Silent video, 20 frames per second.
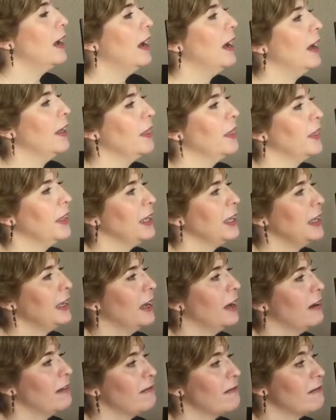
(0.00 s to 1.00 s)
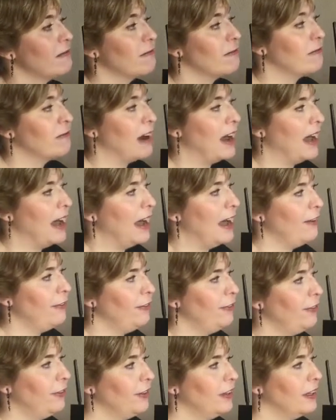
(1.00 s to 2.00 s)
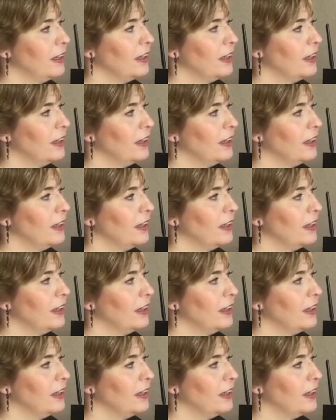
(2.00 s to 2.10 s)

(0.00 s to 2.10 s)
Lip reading: and they are rough